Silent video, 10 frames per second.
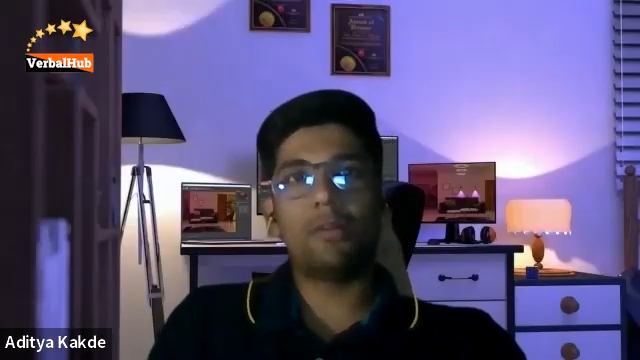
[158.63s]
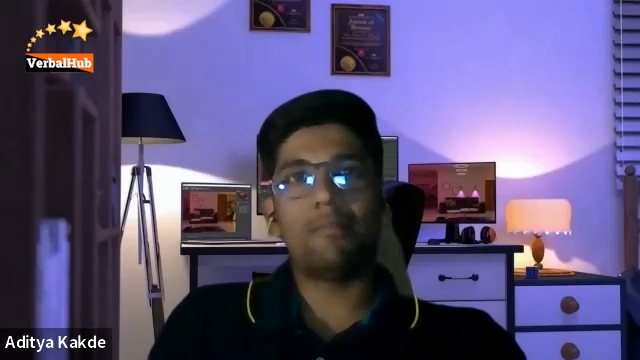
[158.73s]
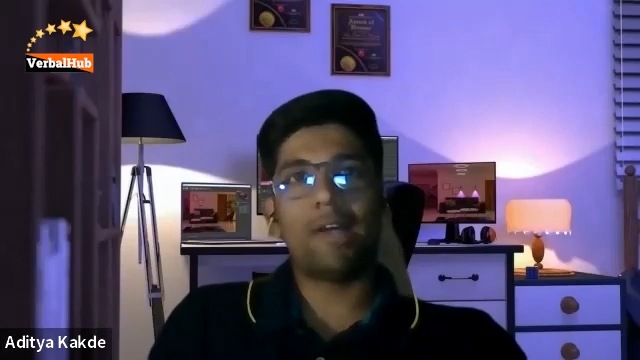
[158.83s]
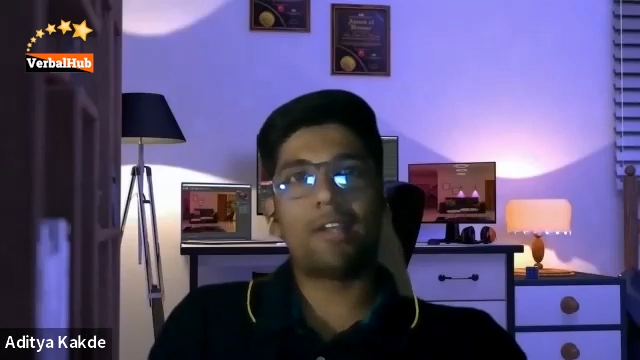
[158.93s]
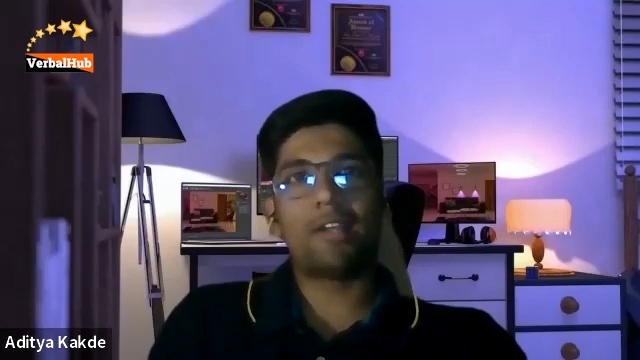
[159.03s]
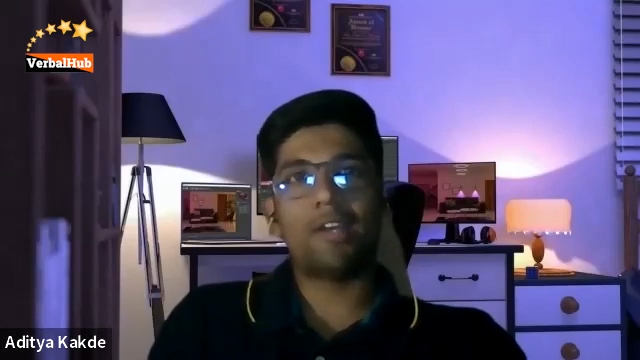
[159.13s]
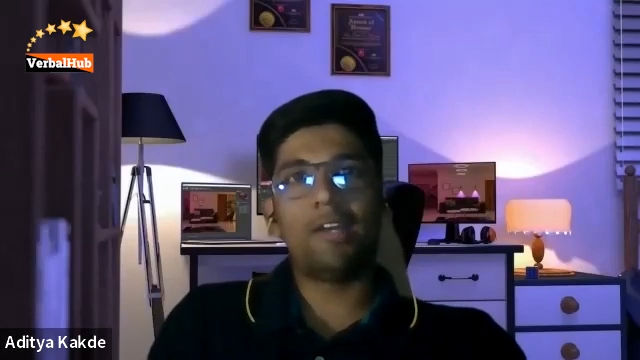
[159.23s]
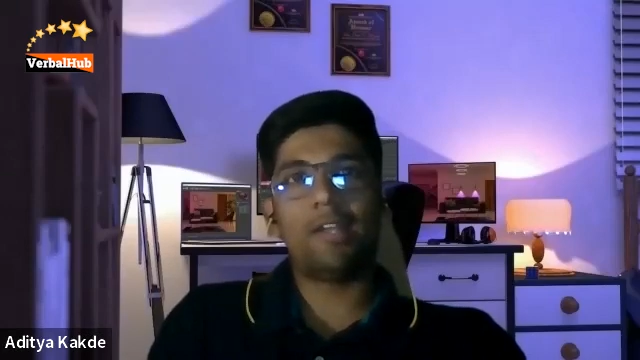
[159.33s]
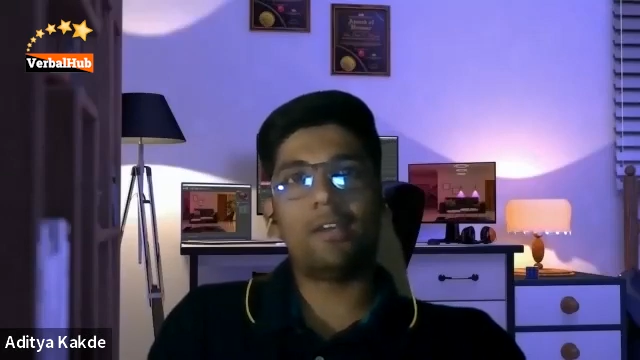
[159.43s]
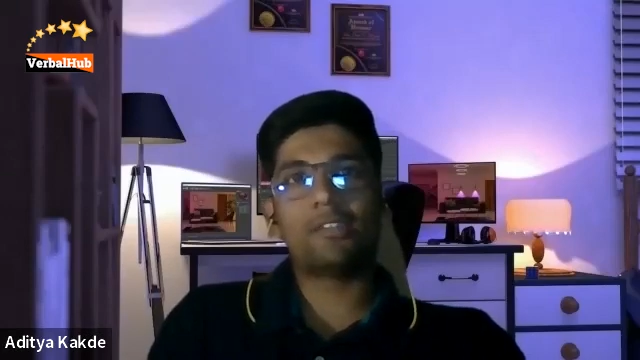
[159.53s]
by
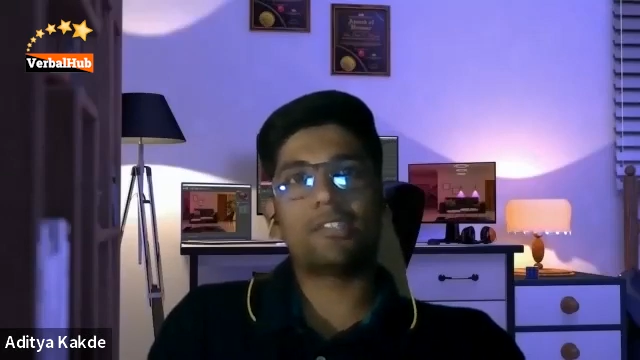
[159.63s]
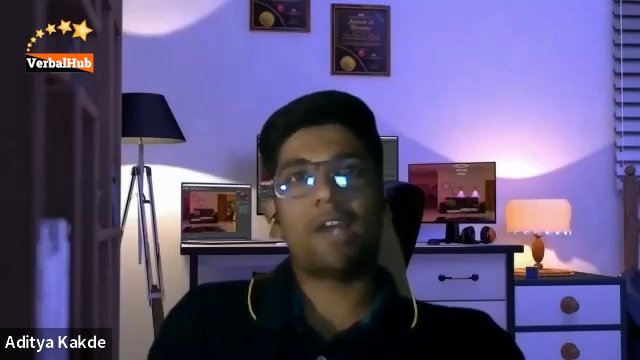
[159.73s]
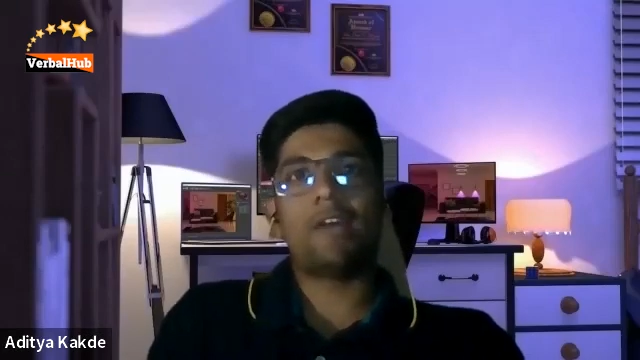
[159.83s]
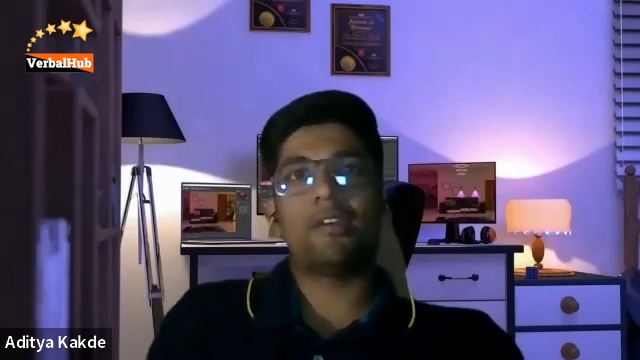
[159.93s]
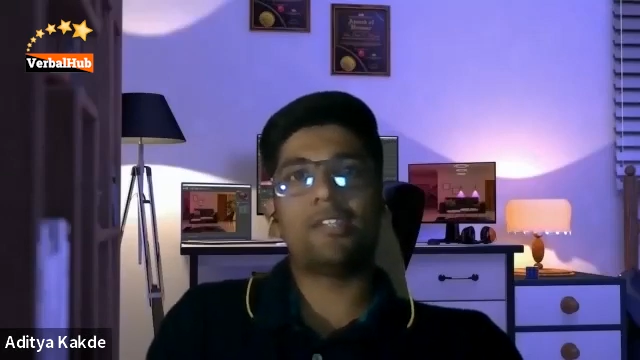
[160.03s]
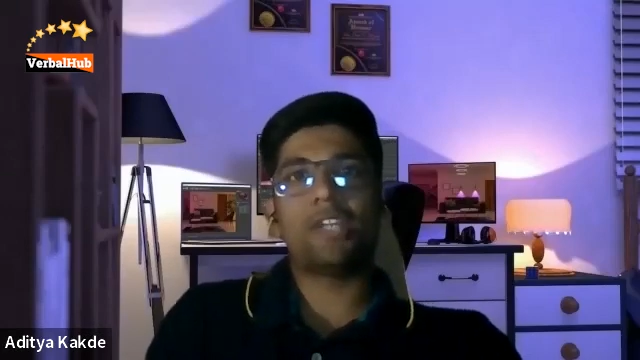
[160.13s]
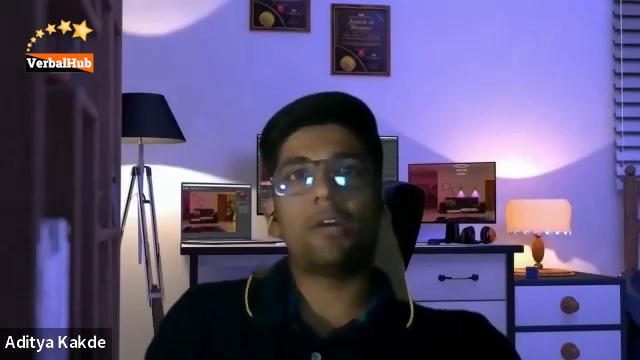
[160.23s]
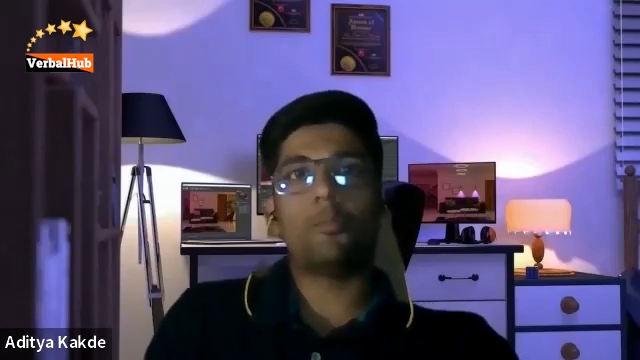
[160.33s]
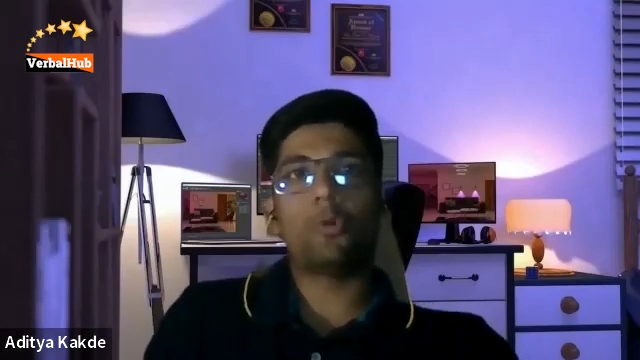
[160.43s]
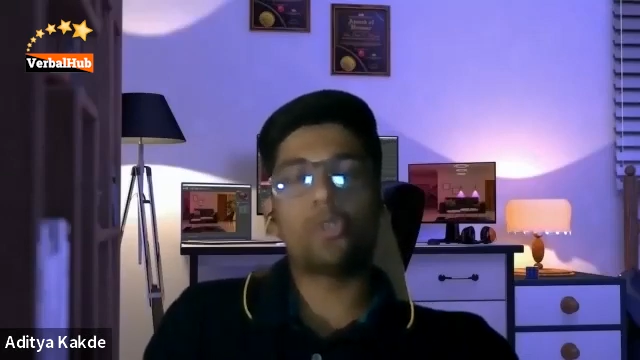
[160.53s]
creating a
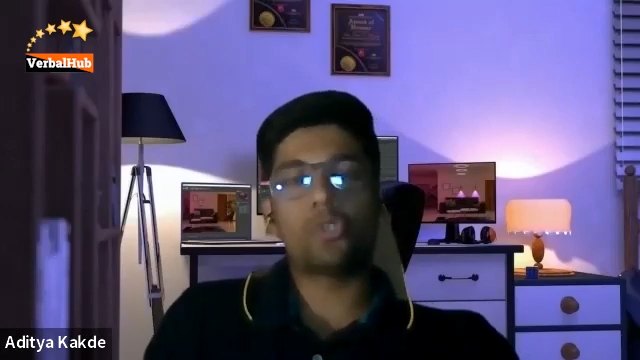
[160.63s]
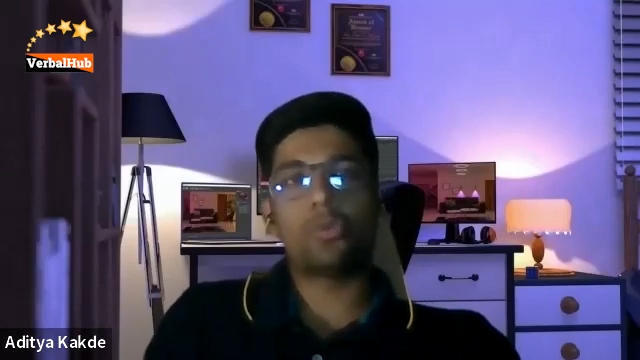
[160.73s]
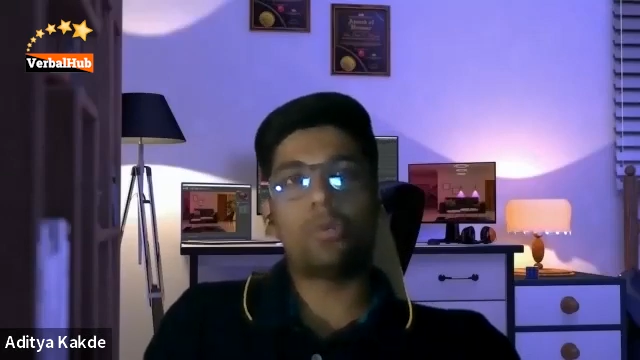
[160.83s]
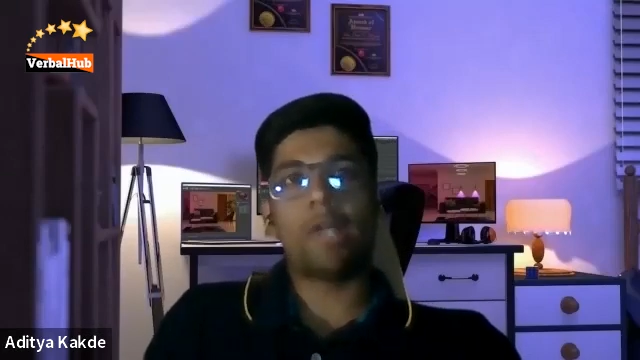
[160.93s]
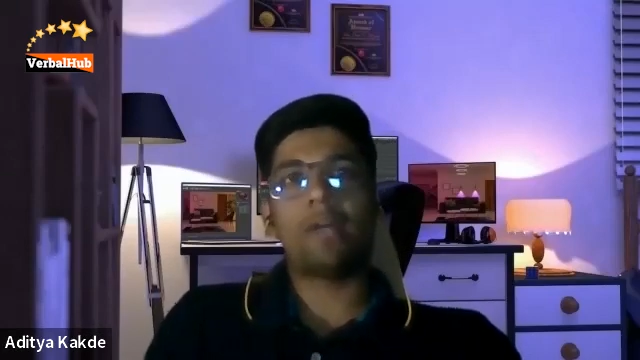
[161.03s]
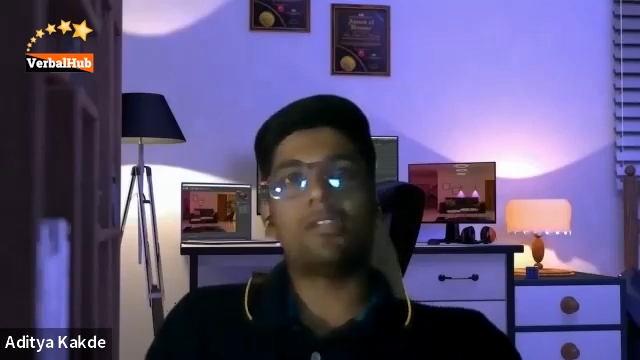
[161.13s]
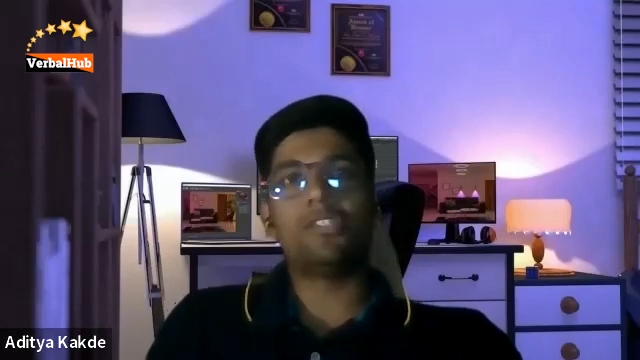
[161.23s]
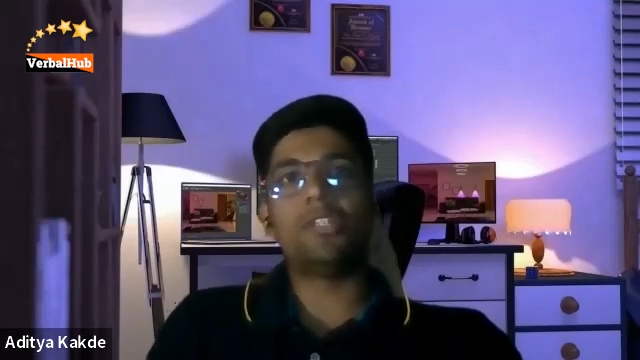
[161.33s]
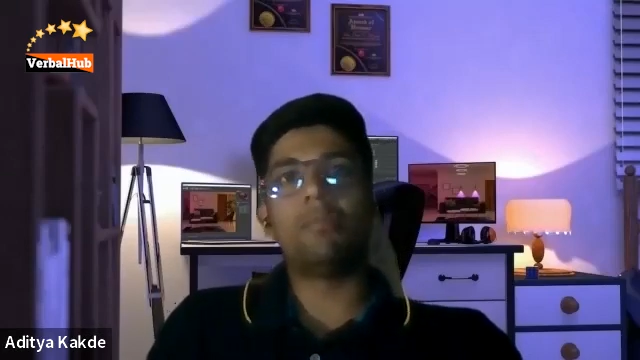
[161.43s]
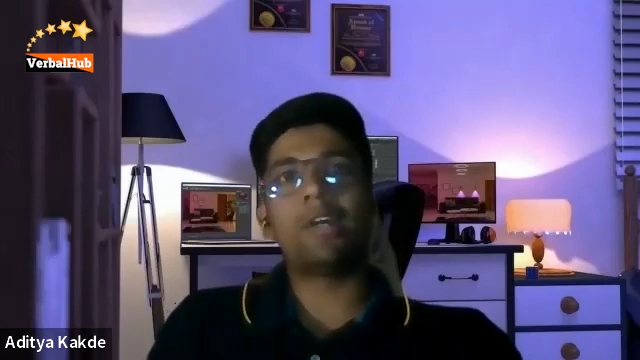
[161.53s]
strategic approach to tackle
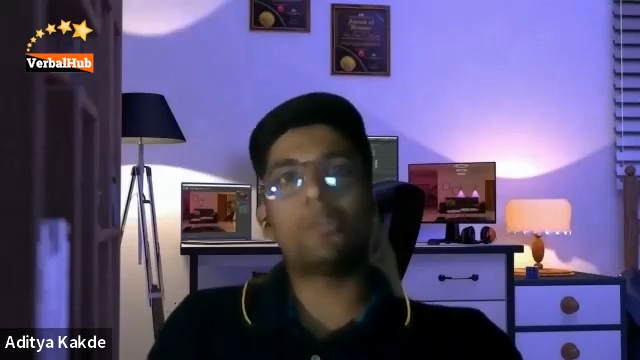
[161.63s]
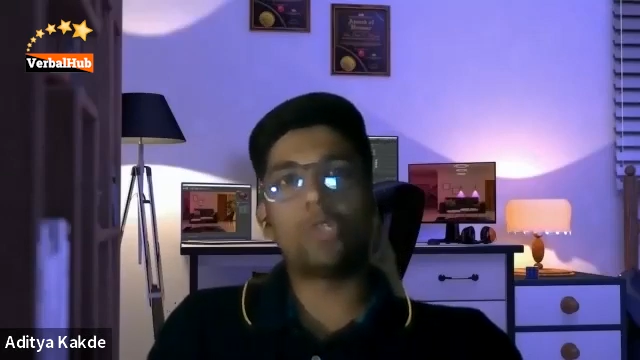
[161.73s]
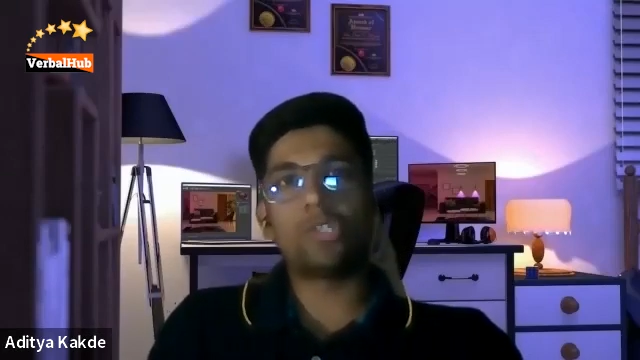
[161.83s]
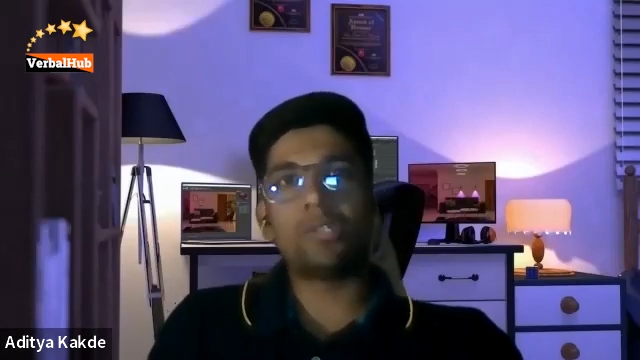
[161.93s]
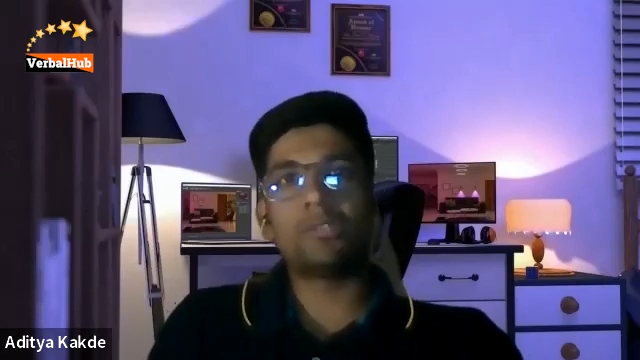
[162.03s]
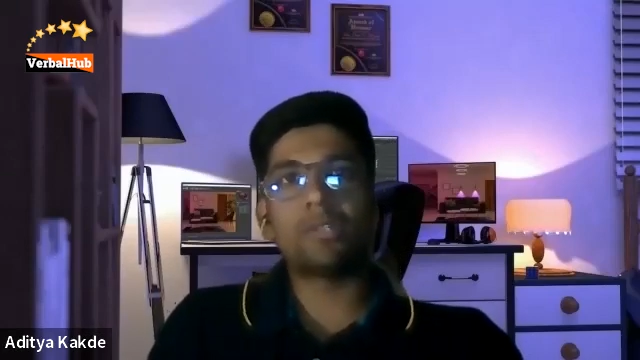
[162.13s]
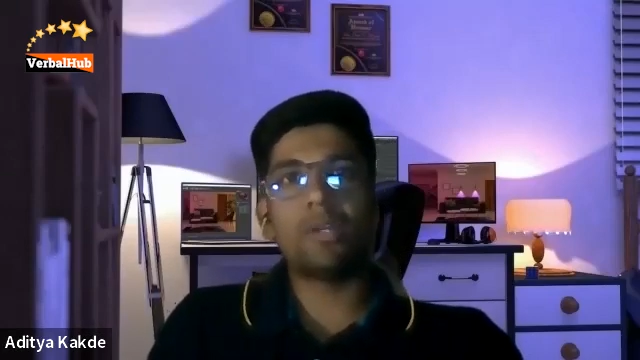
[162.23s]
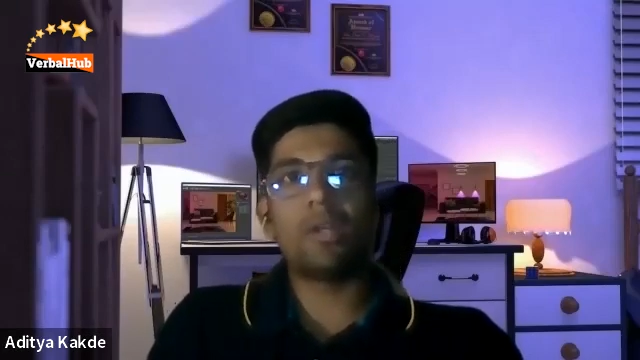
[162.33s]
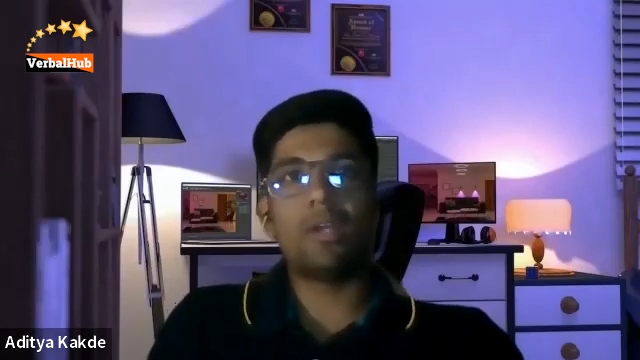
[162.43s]
GMAT questions